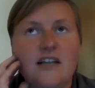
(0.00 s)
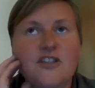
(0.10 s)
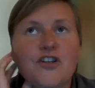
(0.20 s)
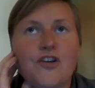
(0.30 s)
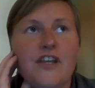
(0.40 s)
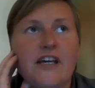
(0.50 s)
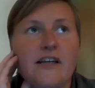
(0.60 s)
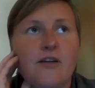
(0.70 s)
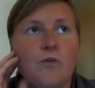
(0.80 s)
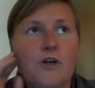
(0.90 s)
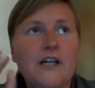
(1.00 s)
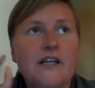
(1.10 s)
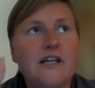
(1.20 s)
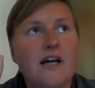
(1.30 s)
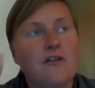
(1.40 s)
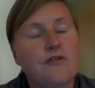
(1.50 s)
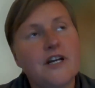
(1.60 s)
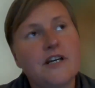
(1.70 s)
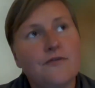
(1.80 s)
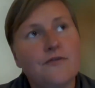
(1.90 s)
So then what I did, I
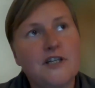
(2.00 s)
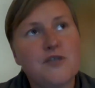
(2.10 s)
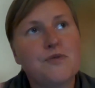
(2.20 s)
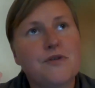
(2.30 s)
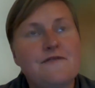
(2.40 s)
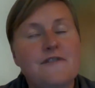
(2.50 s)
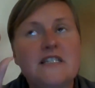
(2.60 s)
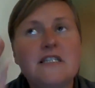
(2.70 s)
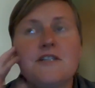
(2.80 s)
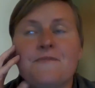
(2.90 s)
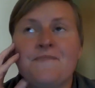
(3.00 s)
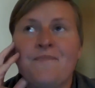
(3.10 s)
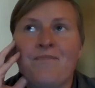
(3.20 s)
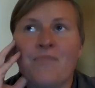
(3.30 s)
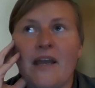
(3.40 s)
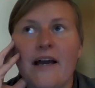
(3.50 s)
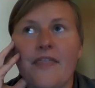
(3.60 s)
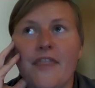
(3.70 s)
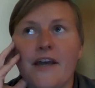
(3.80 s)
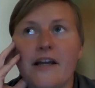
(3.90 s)
created the Facebook event,
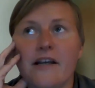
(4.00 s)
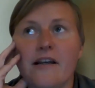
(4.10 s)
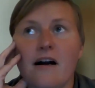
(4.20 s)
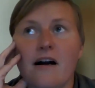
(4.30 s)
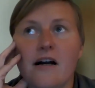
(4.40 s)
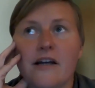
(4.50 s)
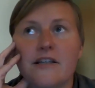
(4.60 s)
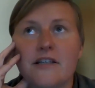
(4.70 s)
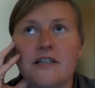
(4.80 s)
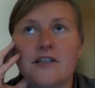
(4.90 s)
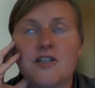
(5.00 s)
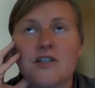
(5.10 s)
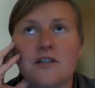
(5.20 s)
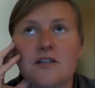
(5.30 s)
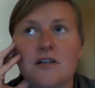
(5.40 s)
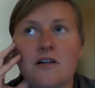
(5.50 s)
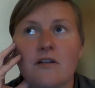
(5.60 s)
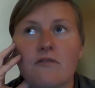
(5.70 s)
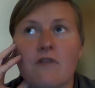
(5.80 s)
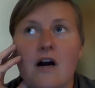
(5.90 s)
and then I did
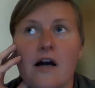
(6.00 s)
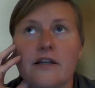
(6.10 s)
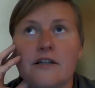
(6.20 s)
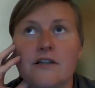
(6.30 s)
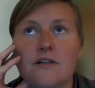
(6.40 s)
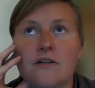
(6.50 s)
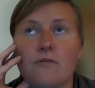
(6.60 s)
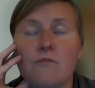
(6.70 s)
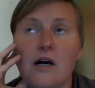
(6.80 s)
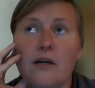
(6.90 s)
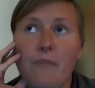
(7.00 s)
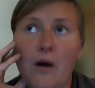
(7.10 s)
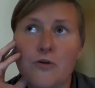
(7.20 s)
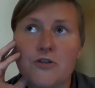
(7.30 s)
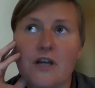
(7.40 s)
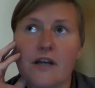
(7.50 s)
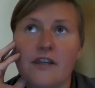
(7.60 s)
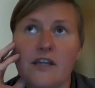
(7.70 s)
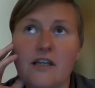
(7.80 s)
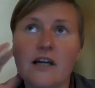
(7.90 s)
write one post, I
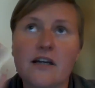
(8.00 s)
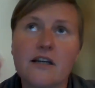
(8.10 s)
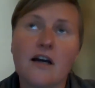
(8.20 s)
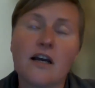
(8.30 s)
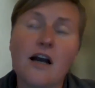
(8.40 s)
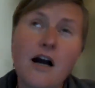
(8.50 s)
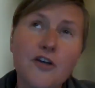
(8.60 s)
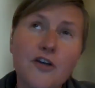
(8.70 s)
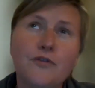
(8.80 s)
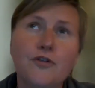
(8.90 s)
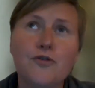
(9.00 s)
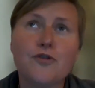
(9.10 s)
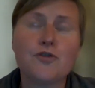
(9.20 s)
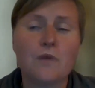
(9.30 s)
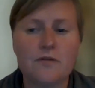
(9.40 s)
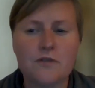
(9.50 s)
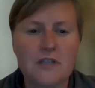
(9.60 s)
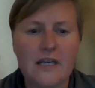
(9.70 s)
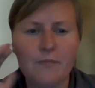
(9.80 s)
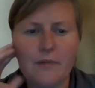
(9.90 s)
think, and I kind of used one of the
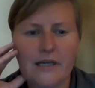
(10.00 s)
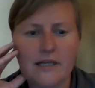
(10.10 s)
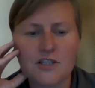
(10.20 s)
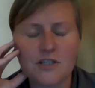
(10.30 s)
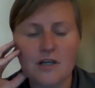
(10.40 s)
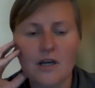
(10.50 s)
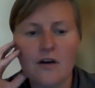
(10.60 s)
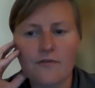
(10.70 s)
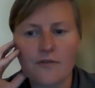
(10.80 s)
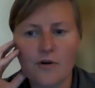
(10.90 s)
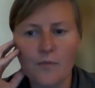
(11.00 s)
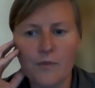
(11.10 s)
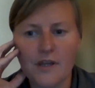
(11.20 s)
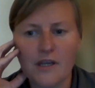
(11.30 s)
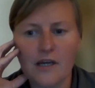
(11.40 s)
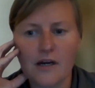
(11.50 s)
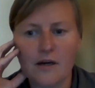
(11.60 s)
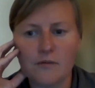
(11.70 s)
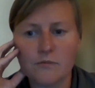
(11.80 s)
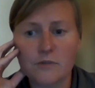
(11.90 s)
templates from
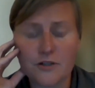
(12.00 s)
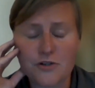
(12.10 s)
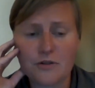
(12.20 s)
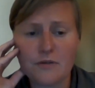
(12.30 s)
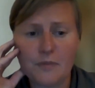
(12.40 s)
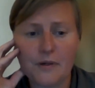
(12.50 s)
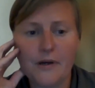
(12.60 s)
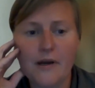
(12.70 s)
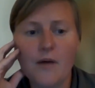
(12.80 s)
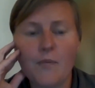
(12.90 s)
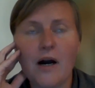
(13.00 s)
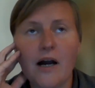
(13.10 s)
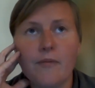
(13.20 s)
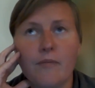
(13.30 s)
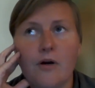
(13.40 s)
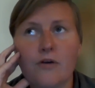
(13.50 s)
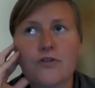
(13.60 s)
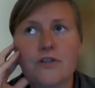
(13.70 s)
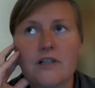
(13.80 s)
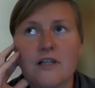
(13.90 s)
the workshop, but I
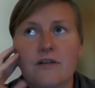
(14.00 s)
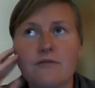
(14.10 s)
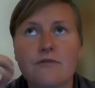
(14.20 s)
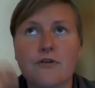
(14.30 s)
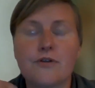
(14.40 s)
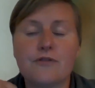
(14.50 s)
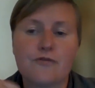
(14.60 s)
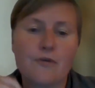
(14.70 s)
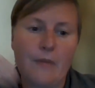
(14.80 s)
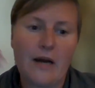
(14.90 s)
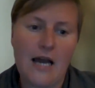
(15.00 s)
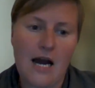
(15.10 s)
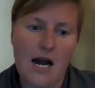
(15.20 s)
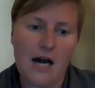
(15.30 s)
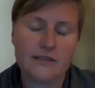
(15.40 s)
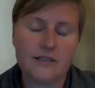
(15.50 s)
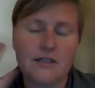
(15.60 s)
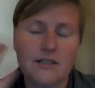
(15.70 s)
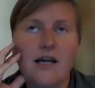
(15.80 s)
mostly wrote it from my heart.